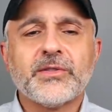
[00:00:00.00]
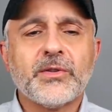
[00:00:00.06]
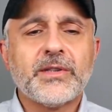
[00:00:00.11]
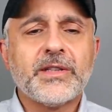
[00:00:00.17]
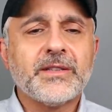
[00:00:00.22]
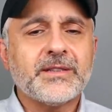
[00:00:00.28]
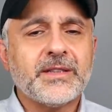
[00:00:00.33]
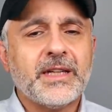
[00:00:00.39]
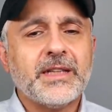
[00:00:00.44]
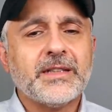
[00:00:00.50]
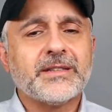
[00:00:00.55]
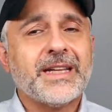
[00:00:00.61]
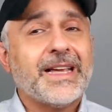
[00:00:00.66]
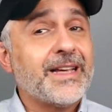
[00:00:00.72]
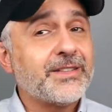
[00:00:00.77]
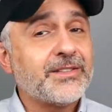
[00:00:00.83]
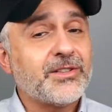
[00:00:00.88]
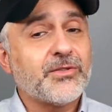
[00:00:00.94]
So this
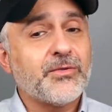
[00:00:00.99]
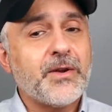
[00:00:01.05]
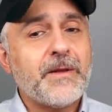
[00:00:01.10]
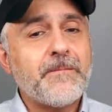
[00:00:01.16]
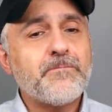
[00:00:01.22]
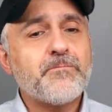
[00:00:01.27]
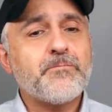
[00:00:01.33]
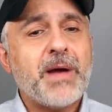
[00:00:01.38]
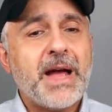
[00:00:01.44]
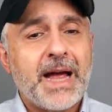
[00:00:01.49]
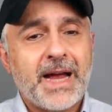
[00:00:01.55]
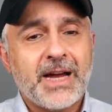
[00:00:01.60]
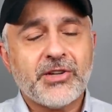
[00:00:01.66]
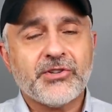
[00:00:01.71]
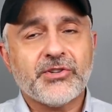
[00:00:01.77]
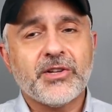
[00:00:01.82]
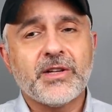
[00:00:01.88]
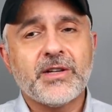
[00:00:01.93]
is Extreme
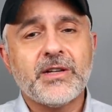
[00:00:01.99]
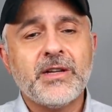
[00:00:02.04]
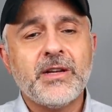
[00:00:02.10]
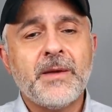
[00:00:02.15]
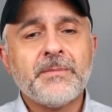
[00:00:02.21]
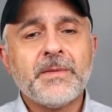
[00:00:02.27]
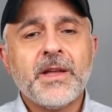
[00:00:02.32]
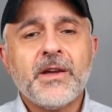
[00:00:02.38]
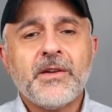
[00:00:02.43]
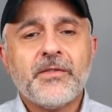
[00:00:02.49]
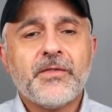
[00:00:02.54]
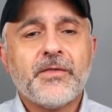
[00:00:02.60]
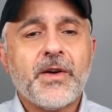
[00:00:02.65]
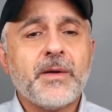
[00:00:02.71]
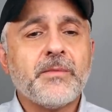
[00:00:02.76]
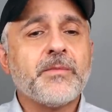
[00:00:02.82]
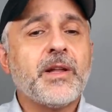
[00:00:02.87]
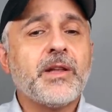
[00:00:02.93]
Passion
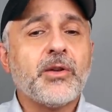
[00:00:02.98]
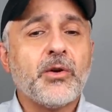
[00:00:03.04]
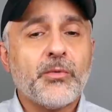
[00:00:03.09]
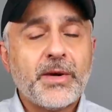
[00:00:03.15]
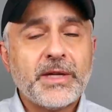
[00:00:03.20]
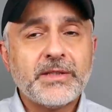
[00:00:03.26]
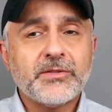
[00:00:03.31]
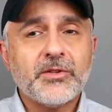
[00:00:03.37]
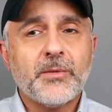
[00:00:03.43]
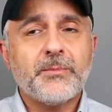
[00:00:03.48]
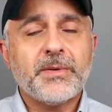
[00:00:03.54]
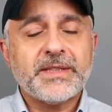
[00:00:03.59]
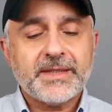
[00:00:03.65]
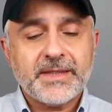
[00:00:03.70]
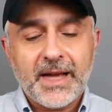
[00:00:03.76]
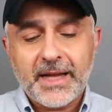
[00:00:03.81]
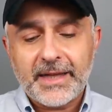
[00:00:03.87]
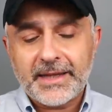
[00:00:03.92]
from Lorenzo
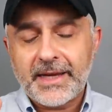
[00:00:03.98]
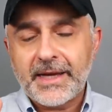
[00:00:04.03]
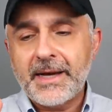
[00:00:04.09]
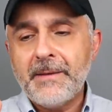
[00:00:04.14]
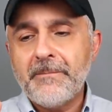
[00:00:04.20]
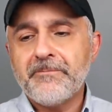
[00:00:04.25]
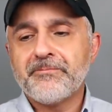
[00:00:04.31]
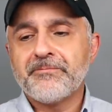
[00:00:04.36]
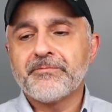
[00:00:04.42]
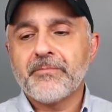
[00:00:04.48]
Pazzaglia.